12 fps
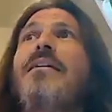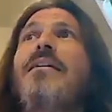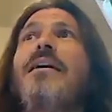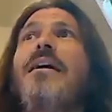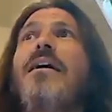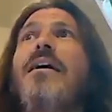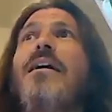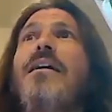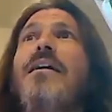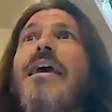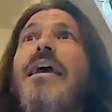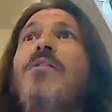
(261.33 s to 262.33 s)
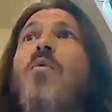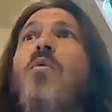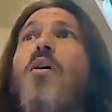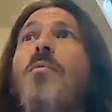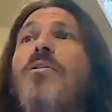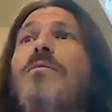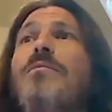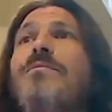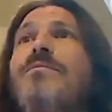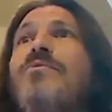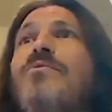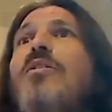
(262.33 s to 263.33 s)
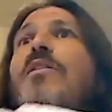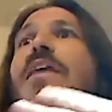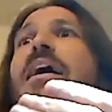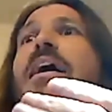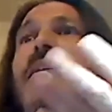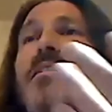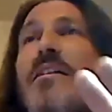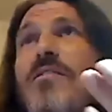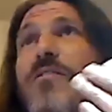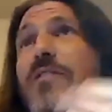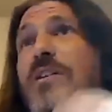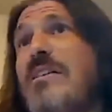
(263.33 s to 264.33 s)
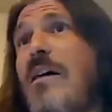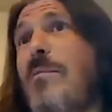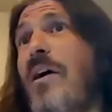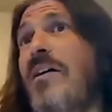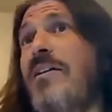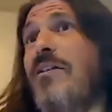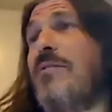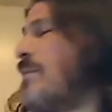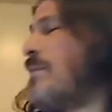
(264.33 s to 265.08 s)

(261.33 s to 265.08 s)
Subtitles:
hand warmer so that it doesn't freeze up on you.